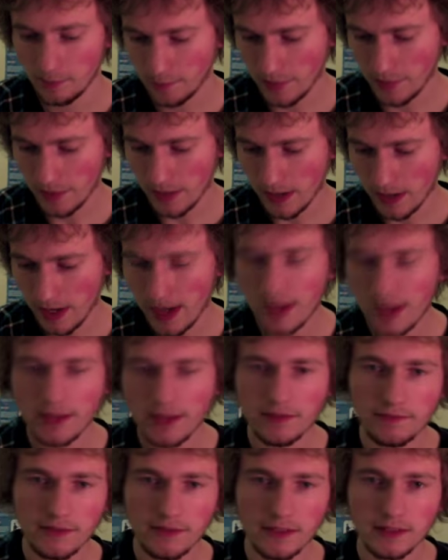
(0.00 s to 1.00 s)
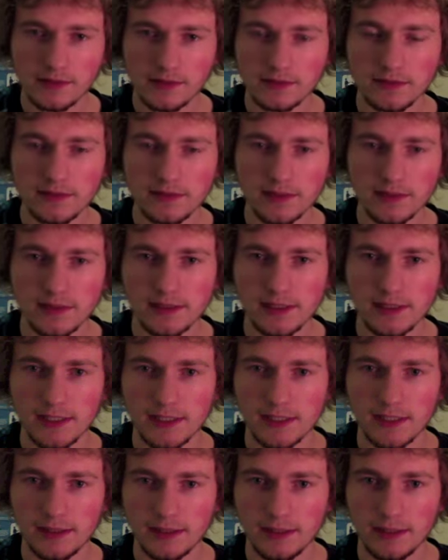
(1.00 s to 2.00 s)
But I'd really consider
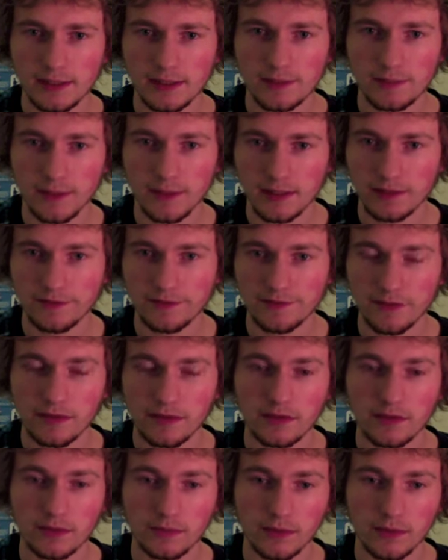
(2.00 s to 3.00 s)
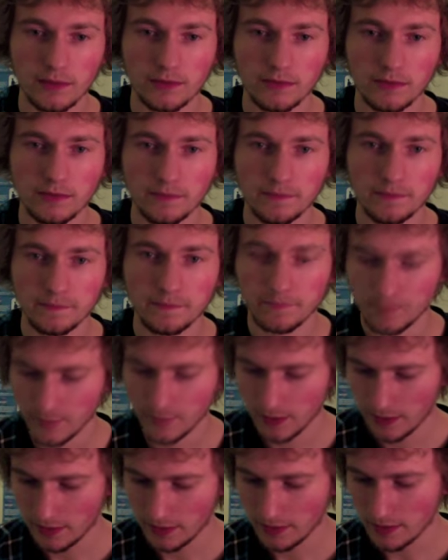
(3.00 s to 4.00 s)
taking the Mark of Khorne one,
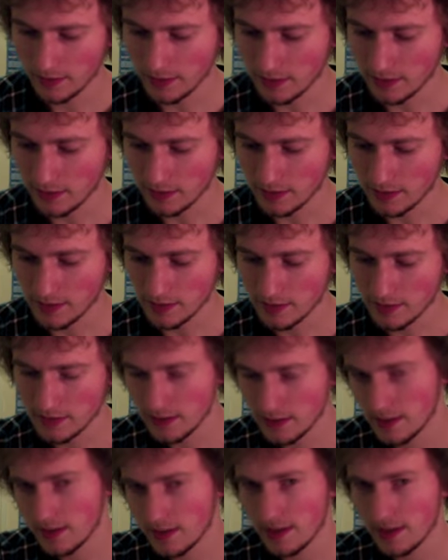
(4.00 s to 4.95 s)
as